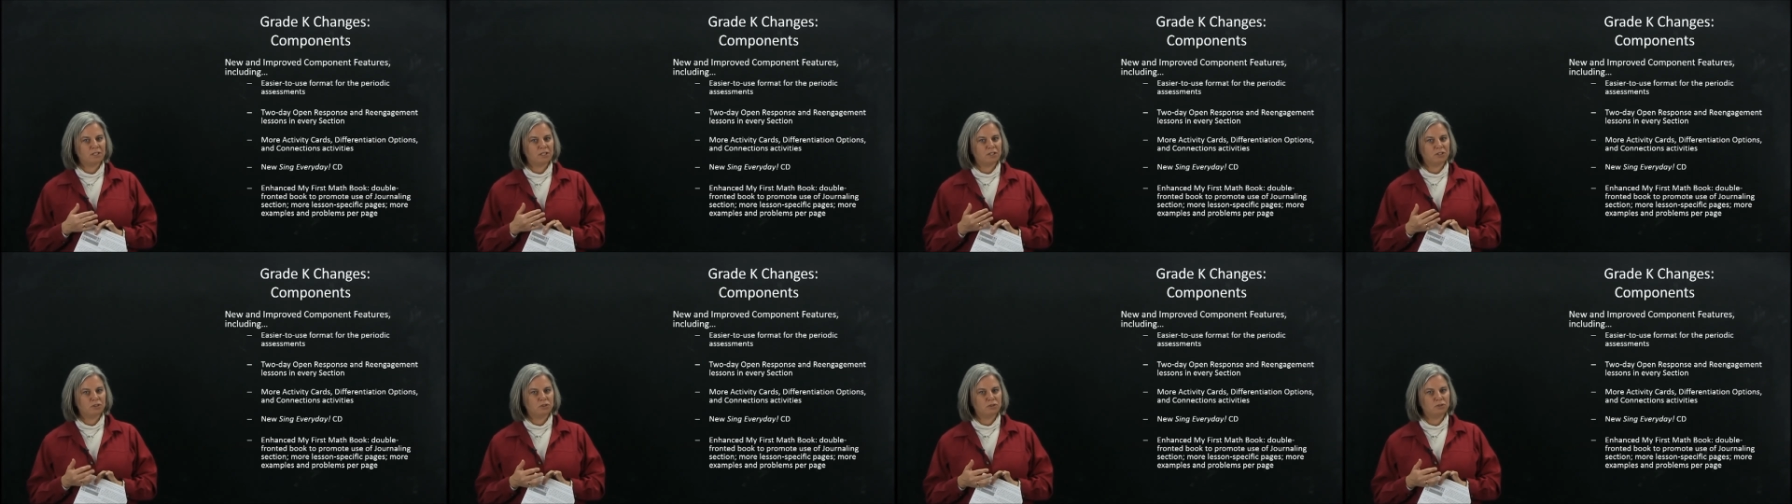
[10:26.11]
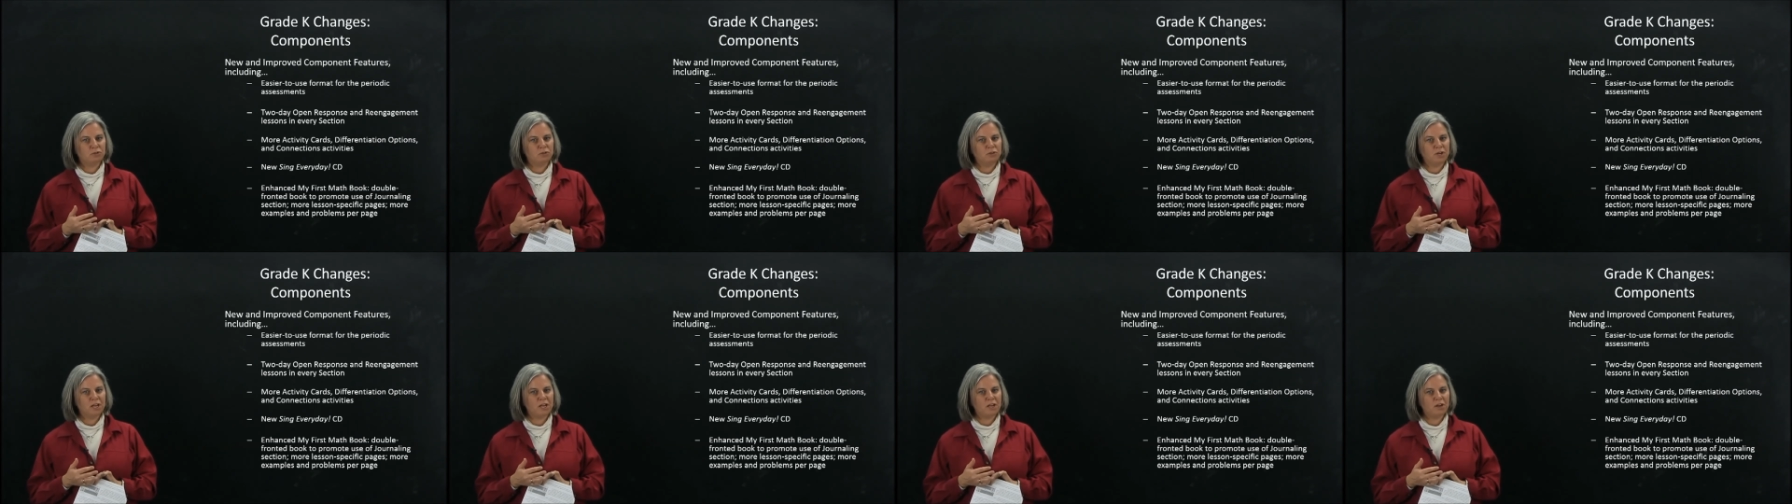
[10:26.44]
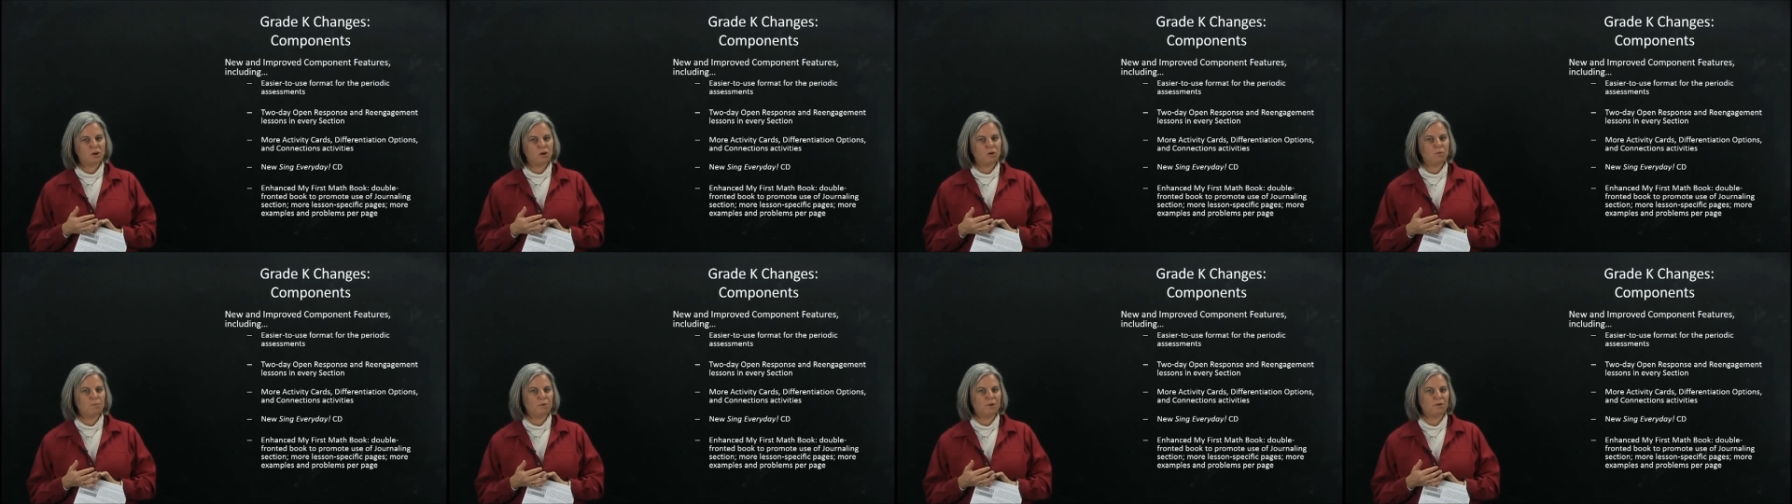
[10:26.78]
a two-day
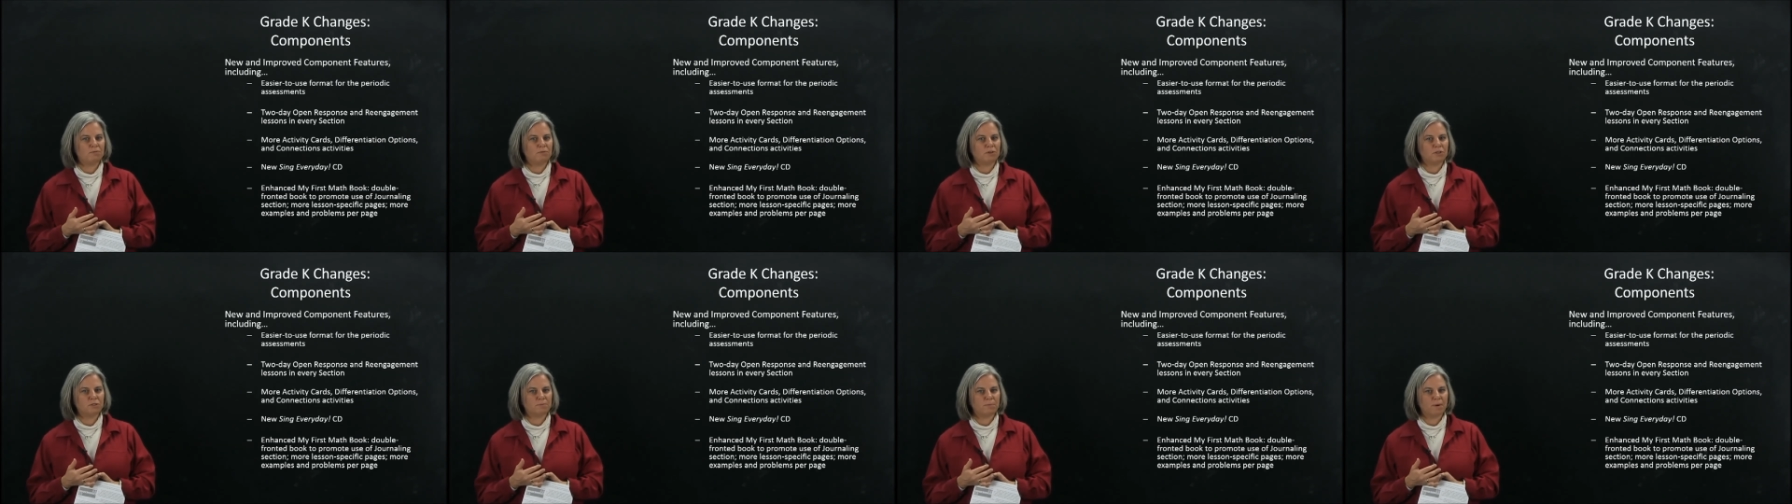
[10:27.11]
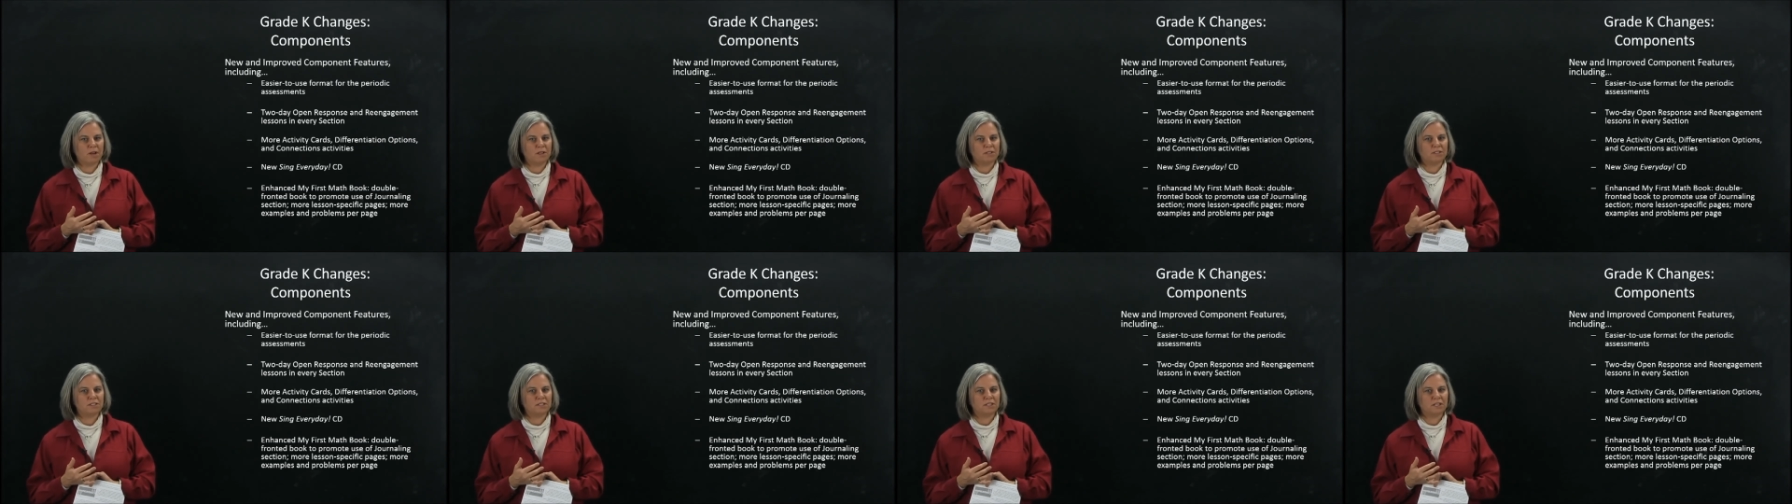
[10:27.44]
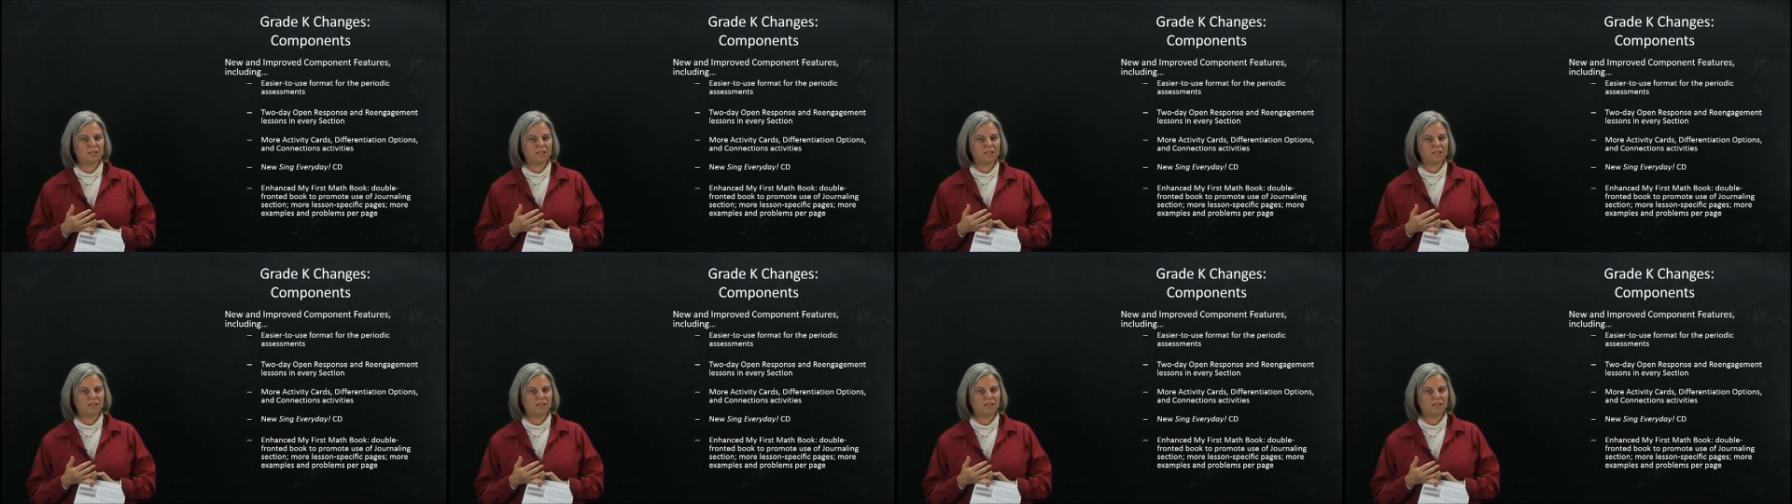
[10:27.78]
open response and